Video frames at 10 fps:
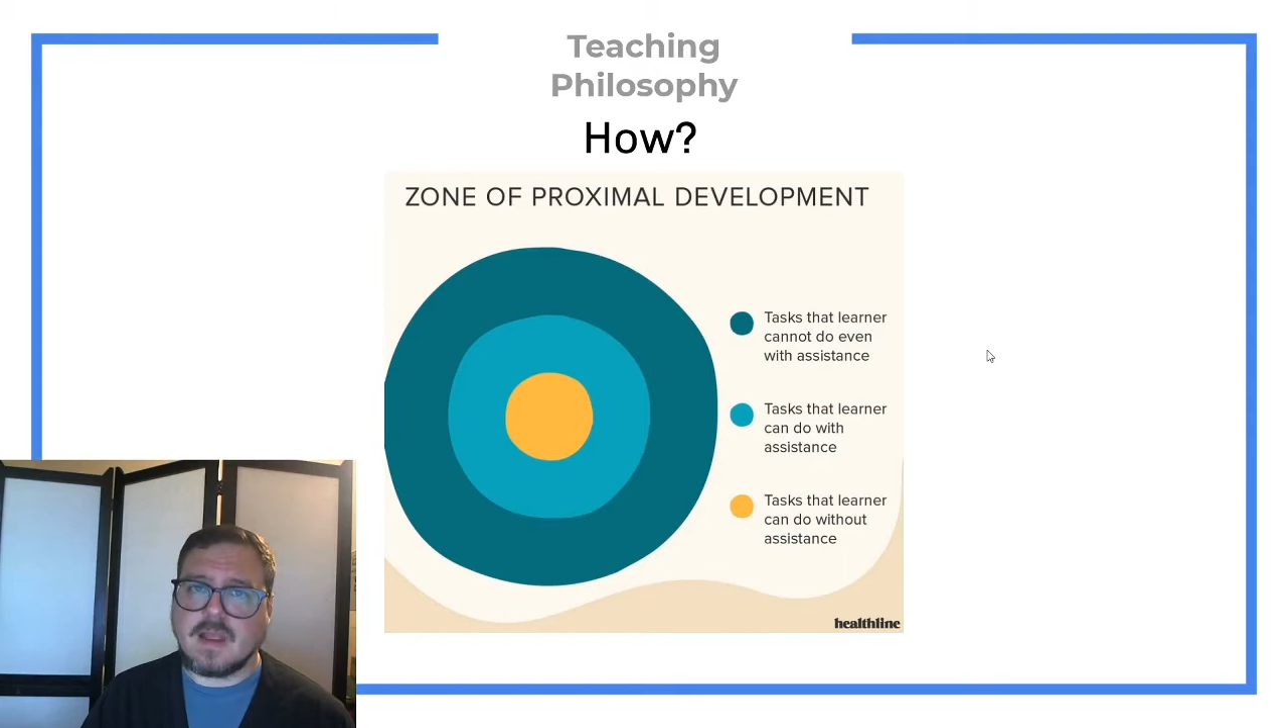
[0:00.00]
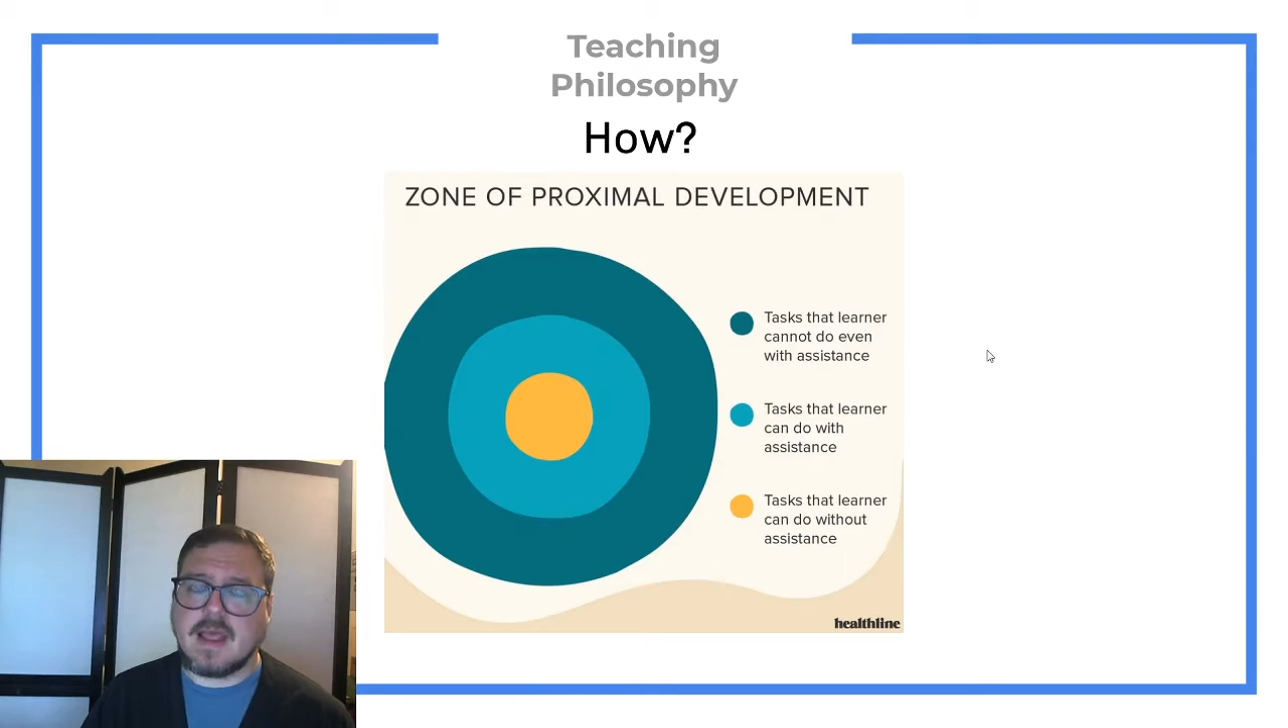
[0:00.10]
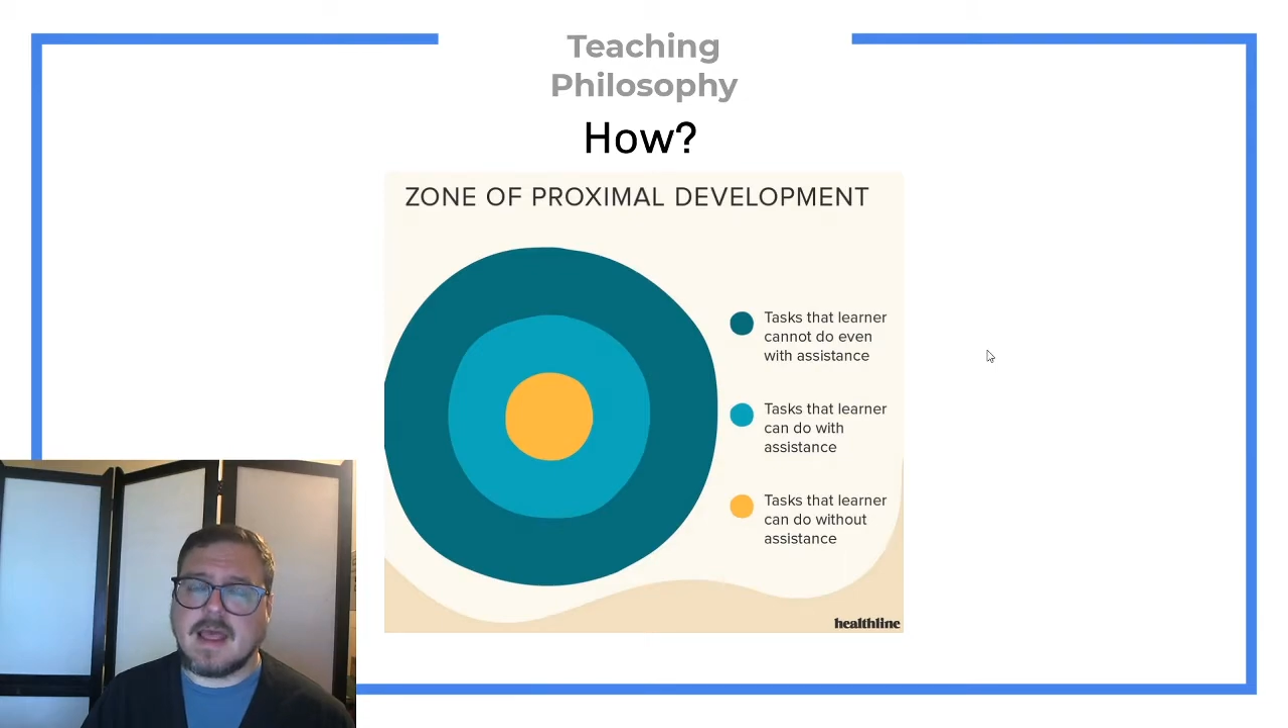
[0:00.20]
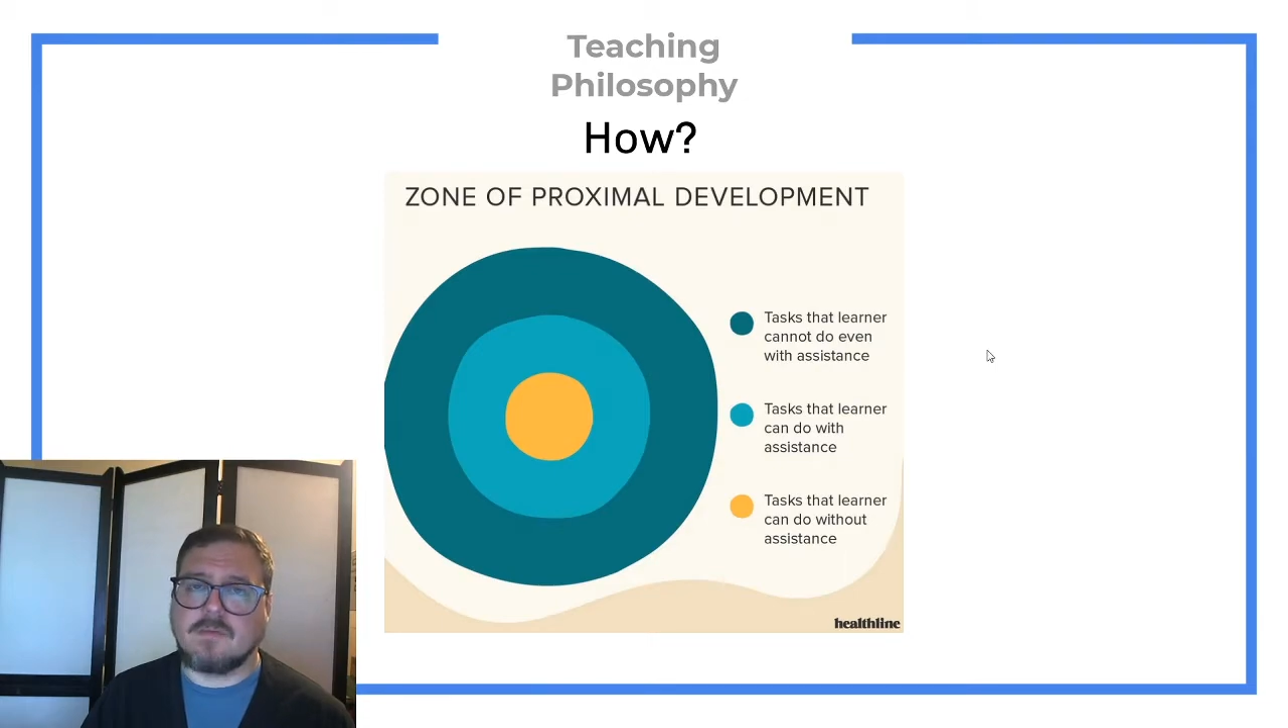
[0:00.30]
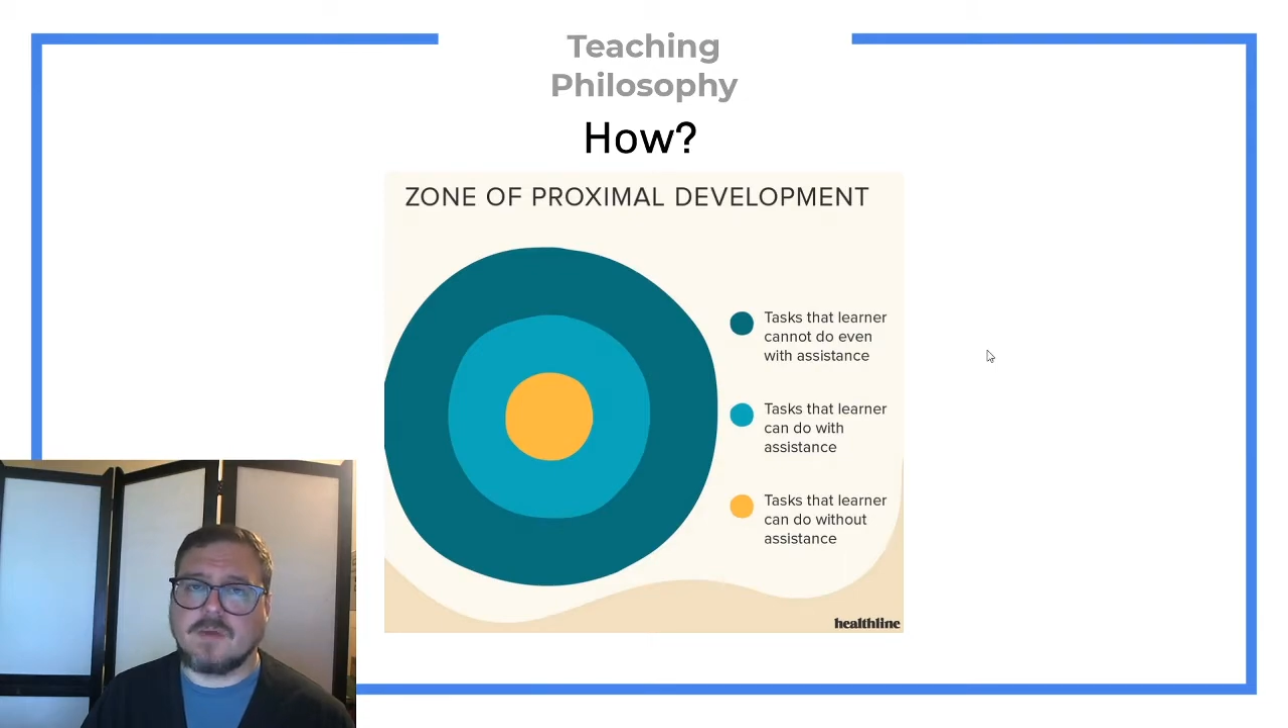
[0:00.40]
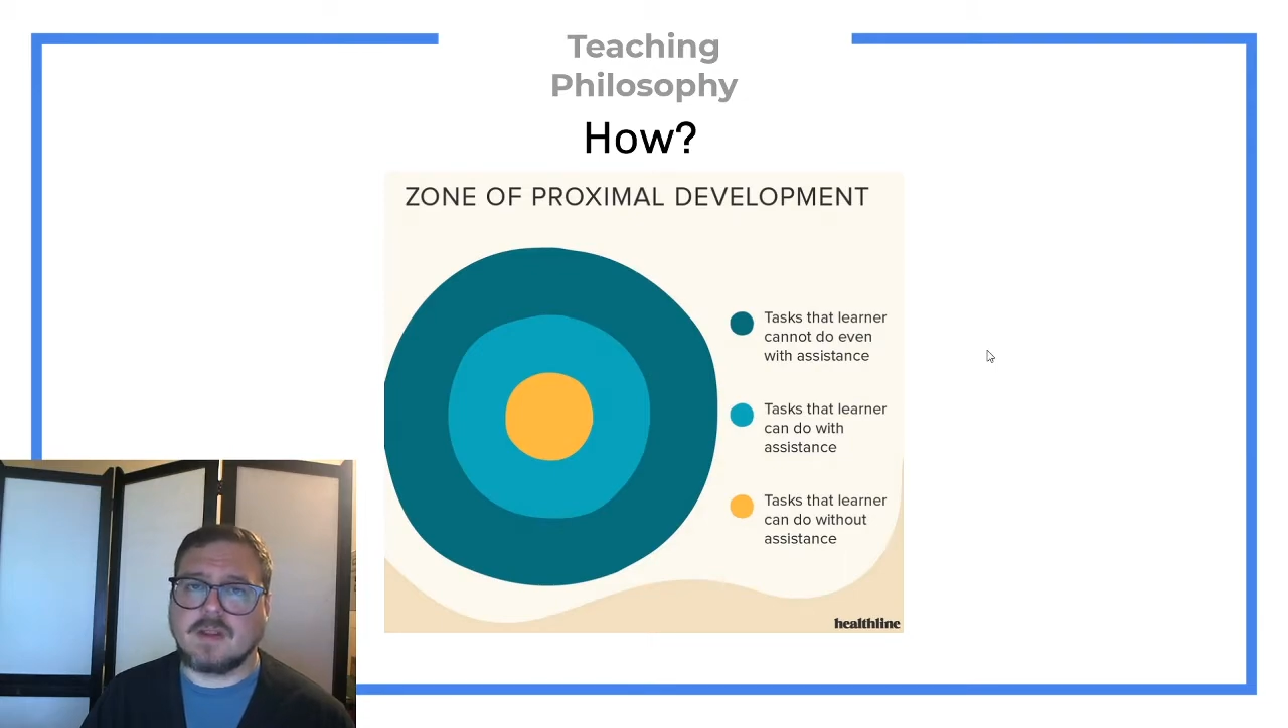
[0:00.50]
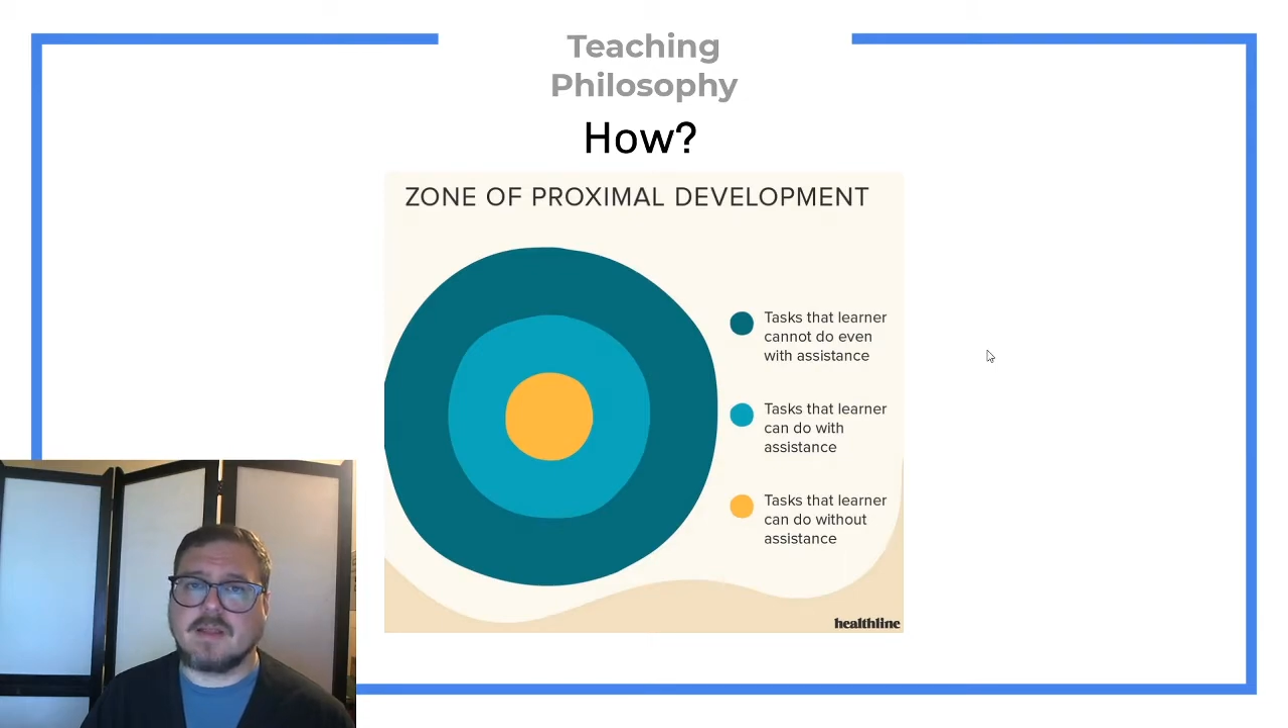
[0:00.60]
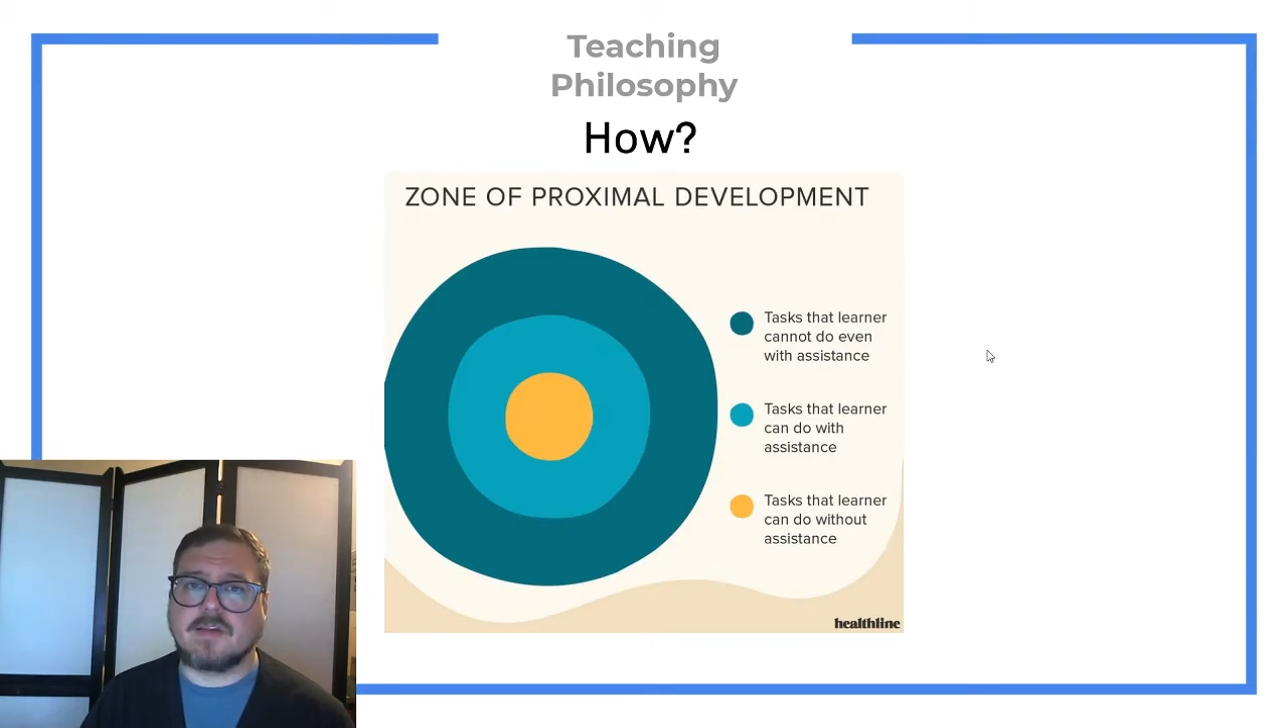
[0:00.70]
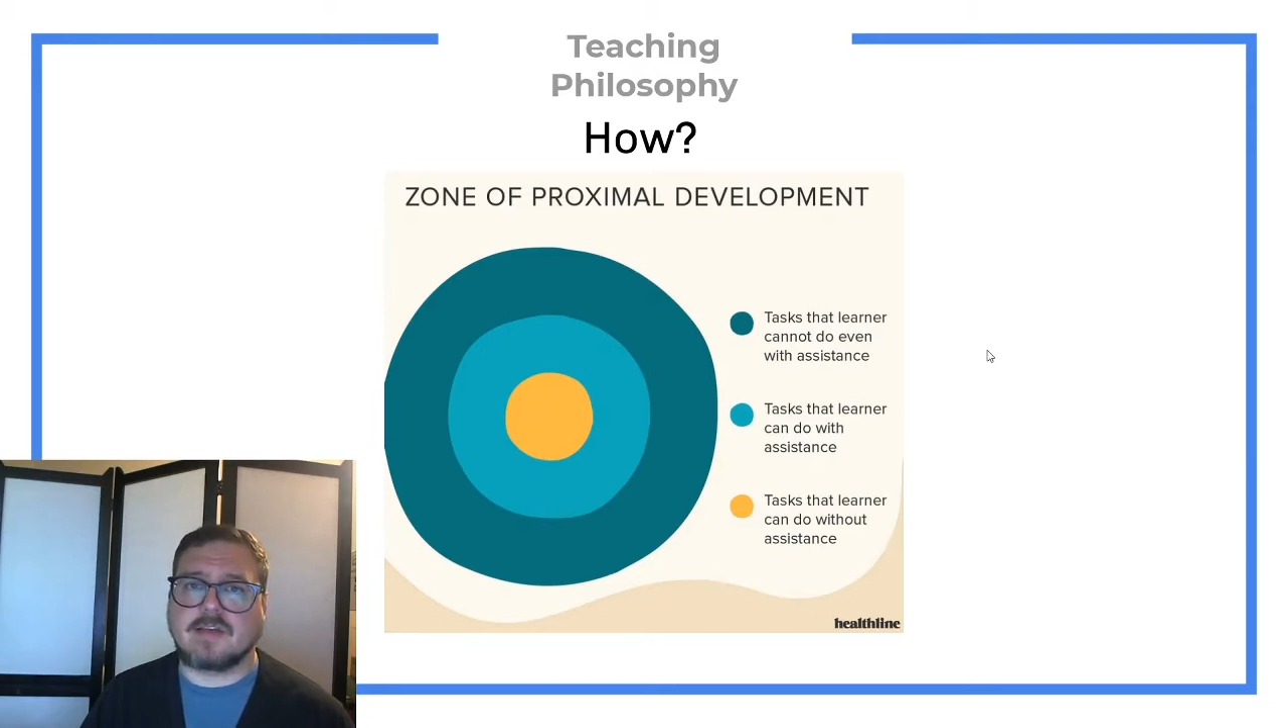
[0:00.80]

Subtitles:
and really this